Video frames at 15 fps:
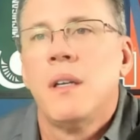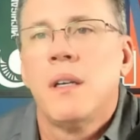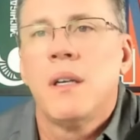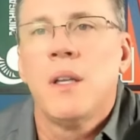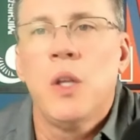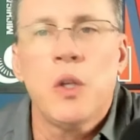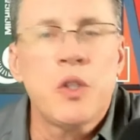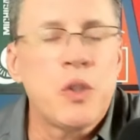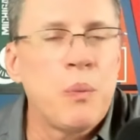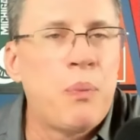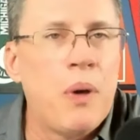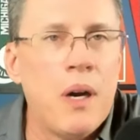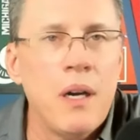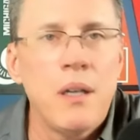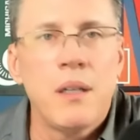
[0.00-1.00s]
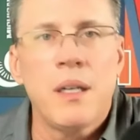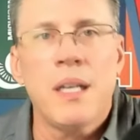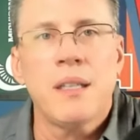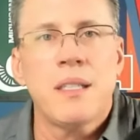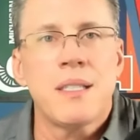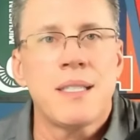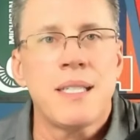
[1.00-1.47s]
He looks the part.
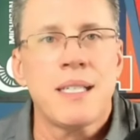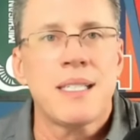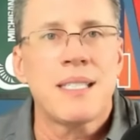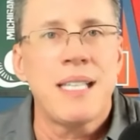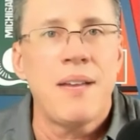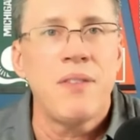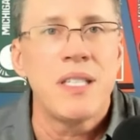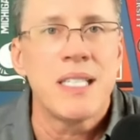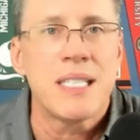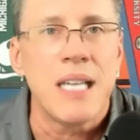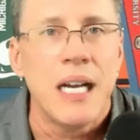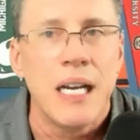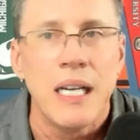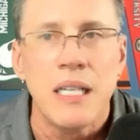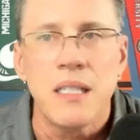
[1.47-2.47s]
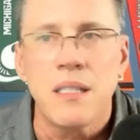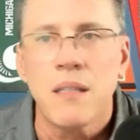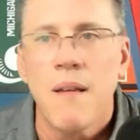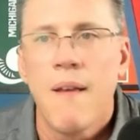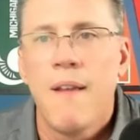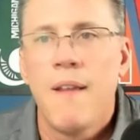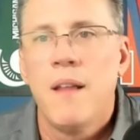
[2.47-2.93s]
Got the 6'7
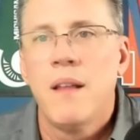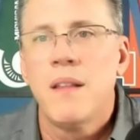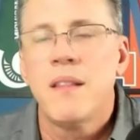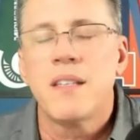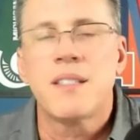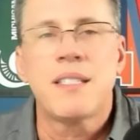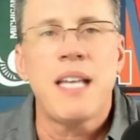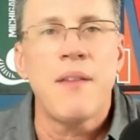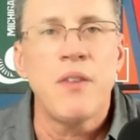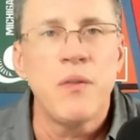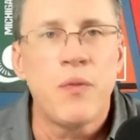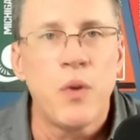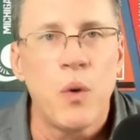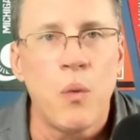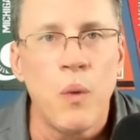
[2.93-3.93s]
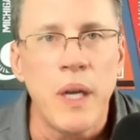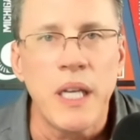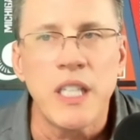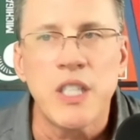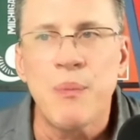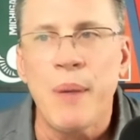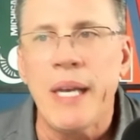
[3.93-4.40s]
size, the 7-foot
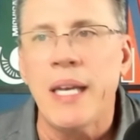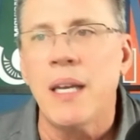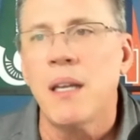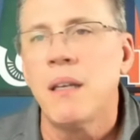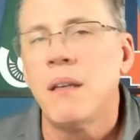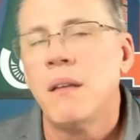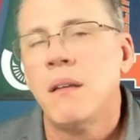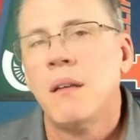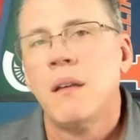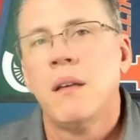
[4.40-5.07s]
wingspan,